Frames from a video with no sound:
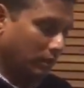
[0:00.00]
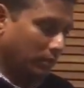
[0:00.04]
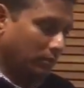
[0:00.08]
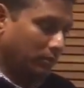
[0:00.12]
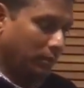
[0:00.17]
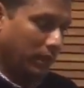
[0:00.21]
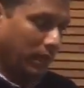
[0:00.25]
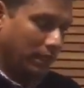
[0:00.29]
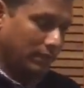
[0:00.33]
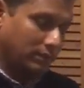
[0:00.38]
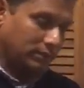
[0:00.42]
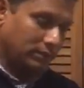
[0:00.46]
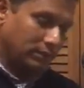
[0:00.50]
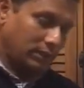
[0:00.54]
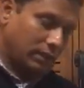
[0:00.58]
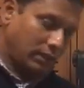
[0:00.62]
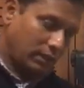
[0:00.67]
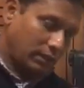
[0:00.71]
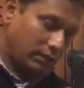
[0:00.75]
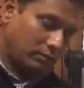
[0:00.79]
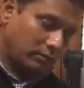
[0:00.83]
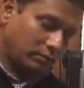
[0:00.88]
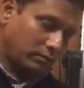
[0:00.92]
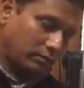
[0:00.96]
But as
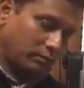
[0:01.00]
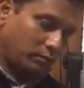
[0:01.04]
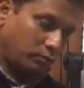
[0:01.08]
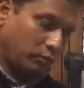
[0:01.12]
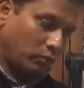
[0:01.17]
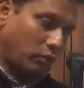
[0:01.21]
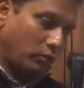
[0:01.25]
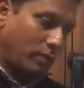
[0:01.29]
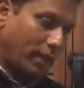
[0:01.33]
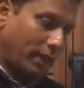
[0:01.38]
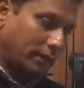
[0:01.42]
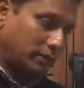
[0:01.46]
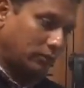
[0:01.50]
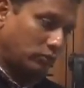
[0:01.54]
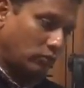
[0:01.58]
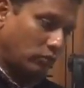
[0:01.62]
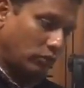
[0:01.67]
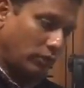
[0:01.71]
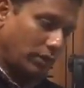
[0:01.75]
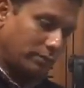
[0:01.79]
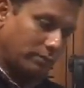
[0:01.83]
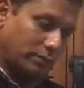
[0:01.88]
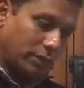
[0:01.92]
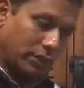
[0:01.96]
they pull back
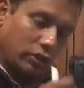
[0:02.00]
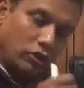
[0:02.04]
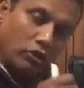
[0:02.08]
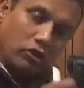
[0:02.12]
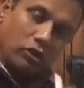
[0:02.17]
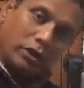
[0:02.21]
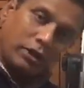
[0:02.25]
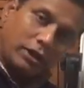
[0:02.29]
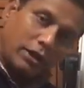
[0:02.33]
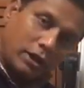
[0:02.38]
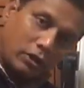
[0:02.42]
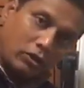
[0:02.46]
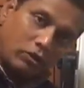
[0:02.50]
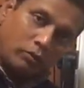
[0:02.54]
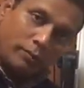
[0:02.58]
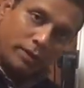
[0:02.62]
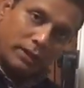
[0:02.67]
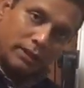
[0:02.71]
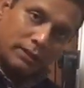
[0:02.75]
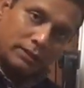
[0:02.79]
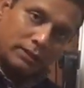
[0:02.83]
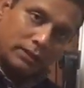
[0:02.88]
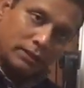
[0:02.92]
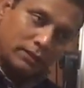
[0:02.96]
sodium, the urinary
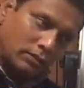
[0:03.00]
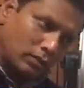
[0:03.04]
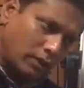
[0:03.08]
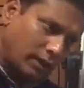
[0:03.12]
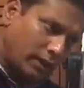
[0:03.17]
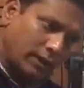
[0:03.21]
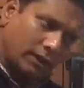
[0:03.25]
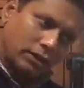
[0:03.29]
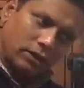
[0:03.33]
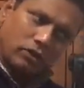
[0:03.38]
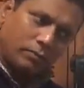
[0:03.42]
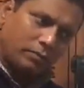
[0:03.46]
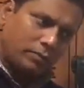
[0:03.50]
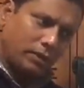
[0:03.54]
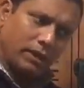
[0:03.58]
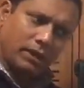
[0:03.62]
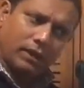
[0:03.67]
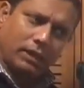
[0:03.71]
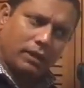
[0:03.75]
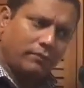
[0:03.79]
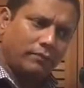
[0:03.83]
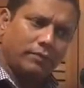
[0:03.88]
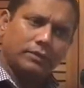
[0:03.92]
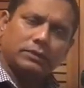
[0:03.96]
lumen says, all right, you have
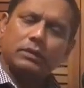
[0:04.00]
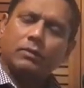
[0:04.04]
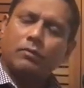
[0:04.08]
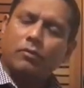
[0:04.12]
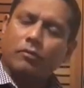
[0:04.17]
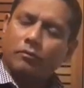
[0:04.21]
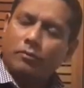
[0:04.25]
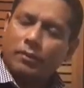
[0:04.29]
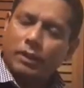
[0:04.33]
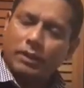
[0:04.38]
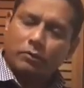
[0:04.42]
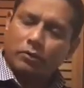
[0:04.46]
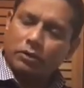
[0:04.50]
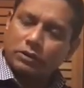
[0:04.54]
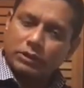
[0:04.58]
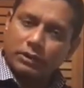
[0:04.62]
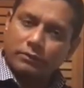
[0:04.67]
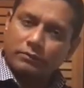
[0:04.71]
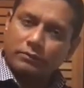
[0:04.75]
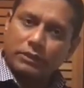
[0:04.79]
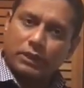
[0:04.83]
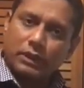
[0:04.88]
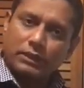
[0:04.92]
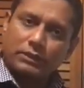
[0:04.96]
taken away some of my
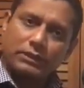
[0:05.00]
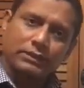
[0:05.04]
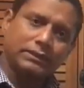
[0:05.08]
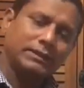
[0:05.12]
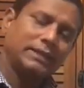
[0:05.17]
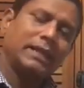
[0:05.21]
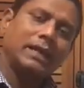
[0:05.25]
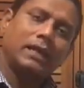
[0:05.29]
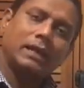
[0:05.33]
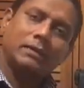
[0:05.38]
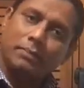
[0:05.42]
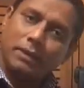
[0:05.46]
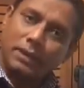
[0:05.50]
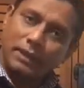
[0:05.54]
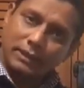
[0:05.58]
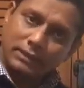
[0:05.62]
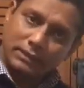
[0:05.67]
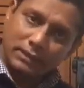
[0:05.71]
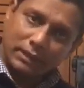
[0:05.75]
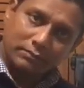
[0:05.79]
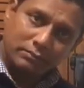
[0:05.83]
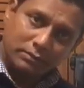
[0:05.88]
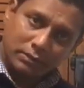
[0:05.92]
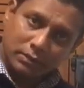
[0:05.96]
positive charges. Can I
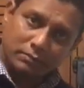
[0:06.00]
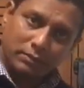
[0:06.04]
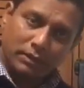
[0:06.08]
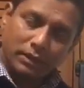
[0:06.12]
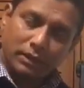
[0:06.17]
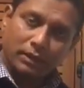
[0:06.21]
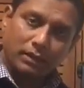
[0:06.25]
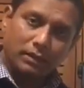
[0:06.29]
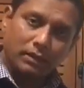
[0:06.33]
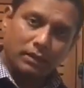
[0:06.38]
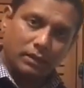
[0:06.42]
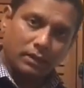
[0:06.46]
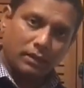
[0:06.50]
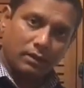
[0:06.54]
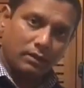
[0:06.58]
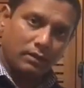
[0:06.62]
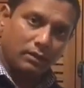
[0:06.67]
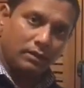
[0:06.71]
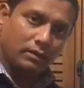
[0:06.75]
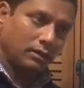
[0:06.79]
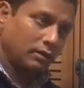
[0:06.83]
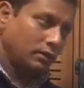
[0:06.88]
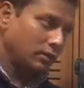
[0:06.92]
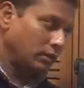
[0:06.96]
please have something in
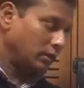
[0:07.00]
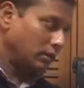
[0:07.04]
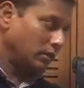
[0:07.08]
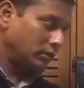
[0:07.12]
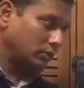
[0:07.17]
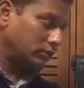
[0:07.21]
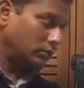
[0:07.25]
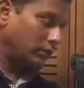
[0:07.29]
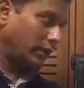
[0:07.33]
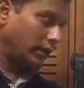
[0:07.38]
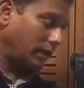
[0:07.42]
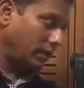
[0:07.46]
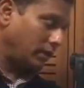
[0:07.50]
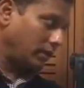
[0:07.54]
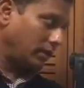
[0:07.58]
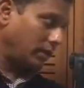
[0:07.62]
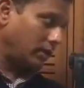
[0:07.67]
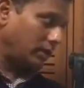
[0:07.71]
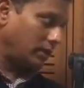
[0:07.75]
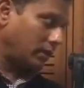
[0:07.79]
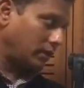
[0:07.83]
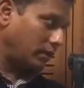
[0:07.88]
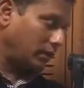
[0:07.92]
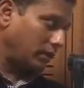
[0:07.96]
return? So in
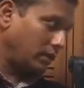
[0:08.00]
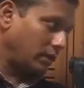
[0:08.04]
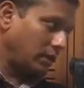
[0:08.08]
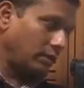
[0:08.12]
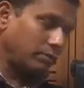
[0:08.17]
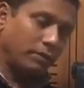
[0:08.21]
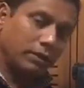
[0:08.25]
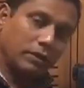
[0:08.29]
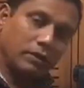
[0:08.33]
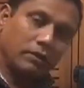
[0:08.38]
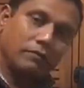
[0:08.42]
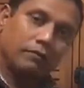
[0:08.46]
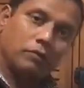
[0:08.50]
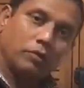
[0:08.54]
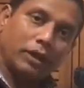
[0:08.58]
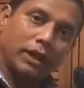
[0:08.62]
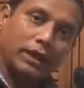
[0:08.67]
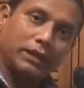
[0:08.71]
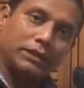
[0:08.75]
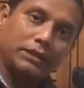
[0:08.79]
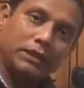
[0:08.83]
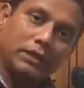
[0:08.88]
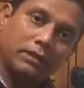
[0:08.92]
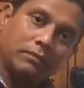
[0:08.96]
return, a bit of
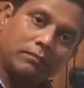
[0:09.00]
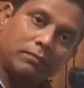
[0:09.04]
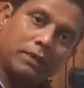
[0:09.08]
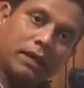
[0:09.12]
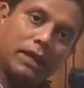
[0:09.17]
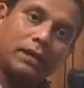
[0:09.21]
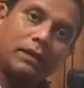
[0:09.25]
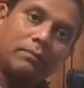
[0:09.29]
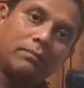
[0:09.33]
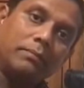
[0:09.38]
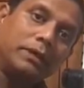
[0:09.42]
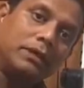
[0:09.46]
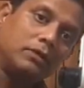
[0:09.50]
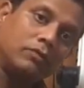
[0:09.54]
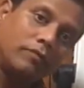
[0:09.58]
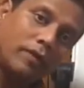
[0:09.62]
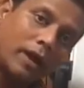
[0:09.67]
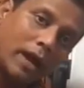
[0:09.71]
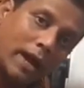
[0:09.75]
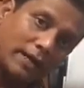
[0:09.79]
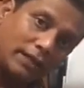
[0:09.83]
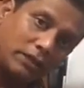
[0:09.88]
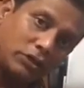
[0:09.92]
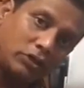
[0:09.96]
potassium and a bit of
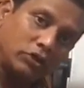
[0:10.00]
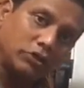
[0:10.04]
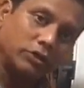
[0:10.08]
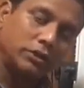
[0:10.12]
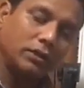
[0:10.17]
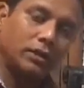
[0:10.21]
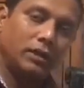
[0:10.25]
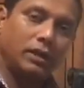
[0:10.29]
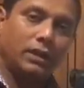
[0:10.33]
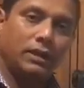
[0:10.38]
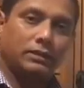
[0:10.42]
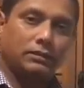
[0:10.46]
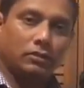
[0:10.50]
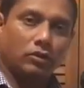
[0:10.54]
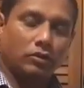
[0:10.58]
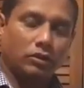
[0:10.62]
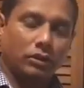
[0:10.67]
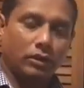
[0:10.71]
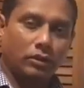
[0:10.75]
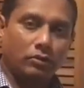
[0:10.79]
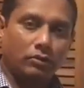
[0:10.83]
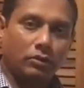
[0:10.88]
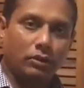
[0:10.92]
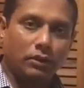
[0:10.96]
hydrogen leaks
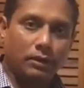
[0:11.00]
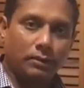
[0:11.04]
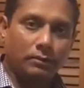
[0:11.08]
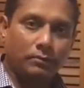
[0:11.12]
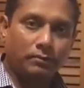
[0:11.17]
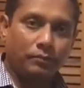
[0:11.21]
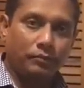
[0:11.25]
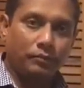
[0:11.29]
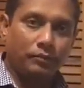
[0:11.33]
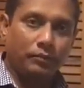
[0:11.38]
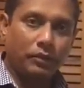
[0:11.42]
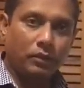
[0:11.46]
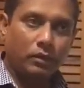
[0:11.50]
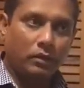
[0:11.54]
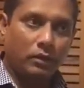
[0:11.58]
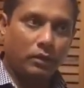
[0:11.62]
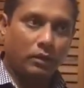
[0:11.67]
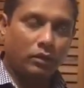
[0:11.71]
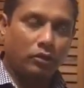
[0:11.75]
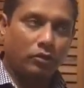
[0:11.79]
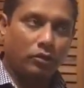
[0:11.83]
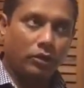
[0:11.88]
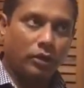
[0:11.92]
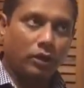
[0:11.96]
out into the
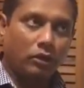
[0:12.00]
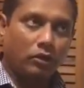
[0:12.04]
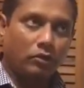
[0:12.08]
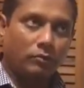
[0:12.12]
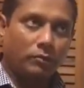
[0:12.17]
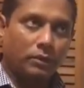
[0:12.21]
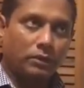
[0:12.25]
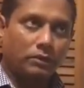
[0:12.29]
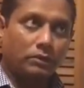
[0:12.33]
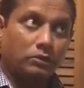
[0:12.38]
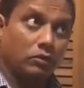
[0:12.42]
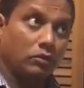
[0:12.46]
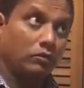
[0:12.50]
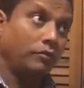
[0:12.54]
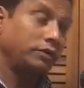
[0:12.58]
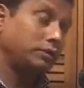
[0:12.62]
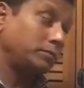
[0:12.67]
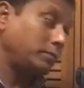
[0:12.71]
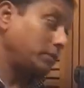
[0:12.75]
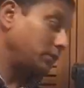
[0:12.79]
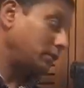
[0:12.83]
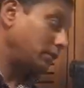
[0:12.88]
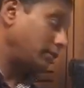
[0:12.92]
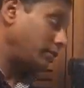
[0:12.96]
urinary lumen. So
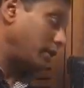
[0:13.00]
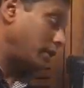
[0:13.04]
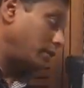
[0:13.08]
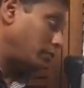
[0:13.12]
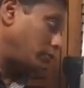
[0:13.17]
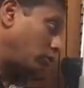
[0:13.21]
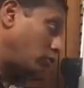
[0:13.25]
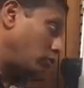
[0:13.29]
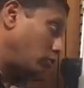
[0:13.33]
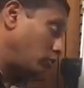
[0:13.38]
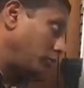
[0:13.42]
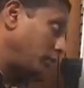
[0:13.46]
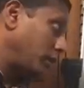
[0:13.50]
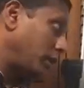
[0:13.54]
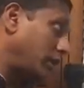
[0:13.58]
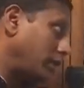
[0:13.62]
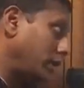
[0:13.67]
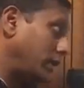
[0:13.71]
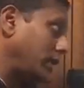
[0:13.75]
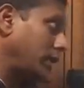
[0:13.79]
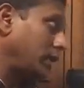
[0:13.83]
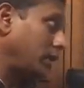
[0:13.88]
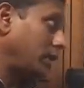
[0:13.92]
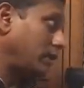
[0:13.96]
which means if I'm on loop
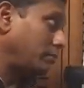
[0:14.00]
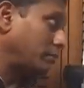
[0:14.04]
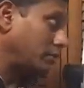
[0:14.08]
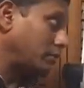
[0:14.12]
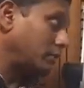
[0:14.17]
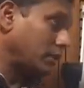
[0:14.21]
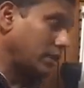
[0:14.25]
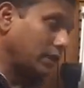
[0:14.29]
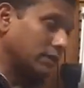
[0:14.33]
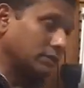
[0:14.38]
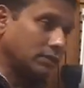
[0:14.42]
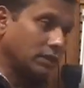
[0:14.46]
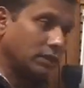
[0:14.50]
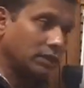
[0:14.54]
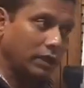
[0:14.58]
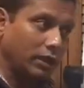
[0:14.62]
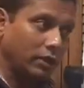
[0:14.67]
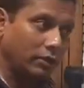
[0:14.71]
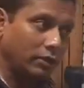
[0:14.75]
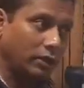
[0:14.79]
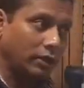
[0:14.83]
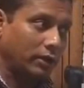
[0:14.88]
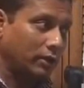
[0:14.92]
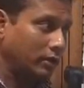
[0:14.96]
diuretic and I'm on thiazide
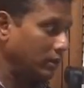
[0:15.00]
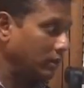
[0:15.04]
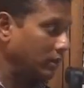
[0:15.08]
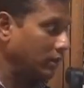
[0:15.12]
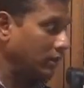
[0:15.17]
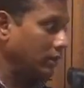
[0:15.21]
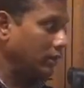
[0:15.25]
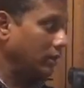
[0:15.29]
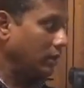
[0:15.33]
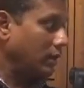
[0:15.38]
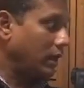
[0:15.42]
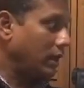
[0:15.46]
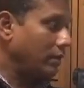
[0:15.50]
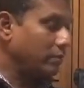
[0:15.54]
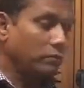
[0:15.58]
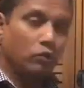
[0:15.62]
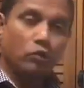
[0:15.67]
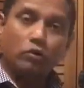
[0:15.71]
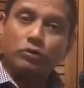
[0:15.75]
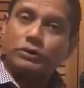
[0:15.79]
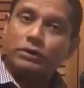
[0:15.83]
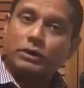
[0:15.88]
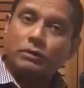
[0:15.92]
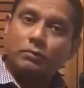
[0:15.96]
diuretic, I'm
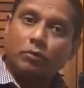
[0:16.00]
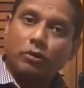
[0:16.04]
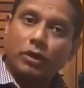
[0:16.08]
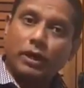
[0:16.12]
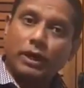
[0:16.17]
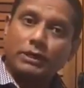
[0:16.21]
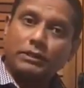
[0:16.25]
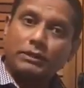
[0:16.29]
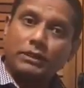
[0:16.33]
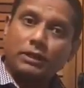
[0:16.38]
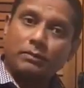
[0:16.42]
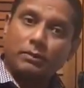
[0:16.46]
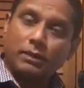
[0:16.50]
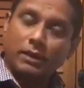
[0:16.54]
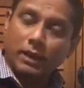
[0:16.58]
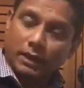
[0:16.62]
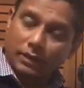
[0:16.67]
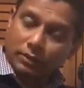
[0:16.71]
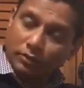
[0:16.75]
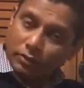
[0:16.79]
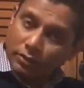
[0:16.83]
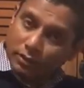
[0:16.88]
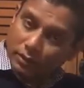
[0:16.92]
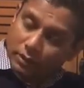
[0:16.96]
losing potassium and
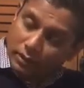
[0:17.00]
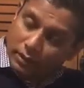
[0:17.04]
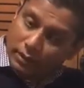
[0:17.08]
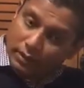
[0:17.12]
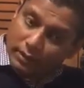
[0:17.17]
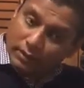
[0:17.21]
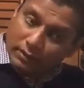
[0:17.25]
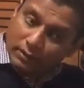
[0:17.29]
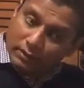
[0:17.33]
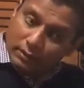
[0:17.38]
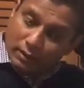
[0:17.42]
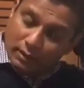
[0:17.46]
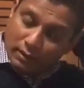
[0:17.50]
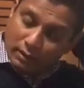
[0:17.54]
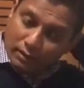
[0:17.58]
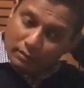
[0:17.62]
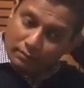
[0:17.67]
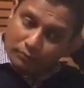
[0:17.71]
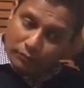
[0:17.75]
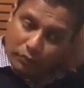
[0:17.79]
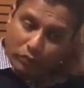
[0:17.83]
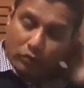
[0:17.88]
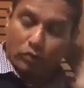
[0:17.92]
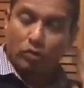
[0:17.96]
hydrogen in the
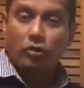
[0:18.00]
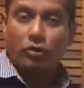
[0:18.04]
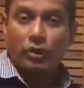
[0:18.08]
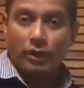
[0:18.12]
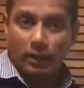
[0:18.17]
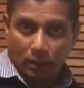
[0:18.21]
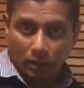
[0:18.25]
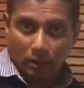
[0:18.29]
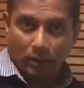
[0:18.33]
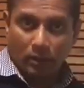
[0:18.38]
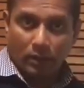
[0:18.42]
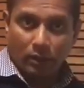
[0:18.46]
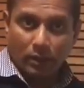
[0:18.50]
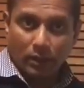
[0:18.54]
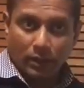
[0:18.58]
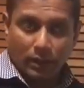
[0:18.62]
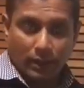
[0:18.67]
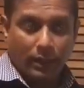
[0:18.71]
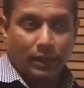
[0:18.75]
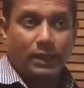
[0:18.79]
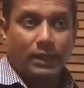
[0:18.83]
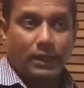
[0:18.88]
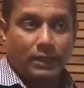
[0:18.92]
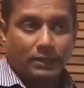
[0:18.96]
urine,
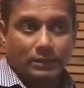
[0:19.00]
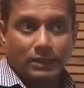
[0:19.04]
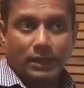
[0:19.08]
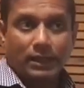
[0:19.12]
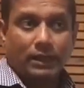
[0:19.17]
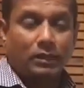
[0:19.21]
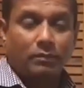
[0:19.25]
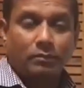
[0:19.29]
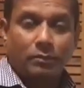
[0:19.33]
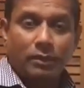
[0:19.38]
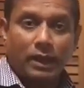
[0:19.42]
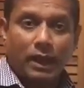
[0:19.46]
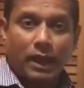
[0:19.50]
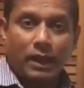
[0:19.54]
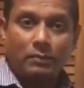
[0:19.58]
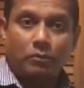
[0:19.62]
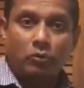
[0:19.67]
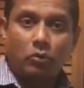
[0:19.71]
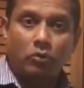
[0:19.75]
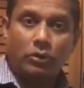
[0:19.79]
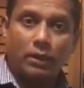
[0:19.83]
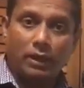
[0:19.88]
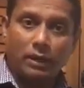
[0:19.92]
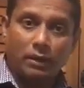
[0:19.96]
and hence I can be
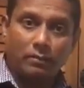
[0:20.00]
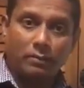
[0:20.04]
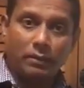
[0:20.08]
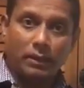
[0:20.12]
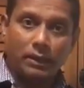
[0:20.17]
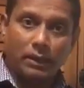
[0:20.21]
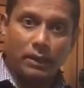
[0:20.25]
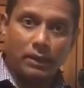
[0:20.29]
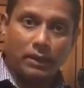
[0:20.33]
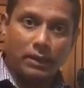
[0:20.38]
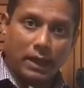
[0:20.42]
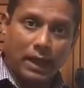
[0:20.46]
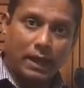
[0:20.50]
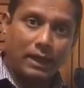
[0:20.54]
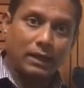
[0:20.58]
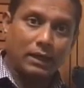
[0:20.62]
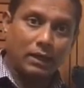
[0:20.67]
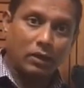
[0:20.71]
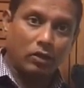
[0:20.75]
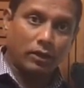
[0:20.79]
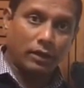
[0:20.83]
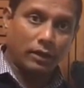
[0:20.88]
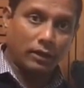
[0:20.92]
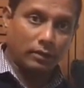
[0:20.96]
hypokalemic and
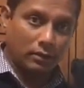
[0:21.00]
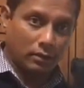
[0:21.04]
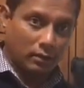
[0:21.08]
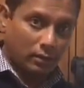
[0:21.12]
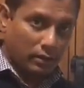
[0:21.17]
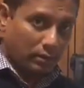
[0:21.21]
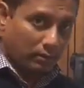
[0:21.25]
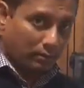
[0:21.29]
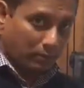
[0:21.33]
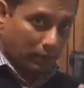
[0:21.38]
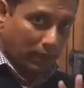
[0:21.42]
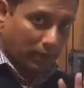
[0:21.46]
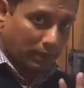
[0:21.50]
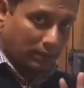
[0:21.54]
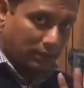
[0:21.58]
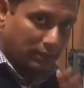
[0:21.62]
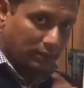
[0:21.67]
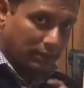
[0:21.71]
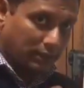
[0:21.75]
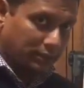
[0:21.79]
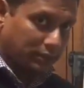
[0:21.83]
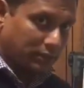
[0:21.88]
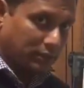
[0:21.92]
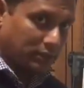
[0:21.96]
alkalotic. But I think
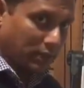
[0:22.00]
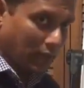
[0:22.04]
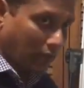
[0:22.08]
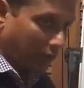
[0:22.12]
that's just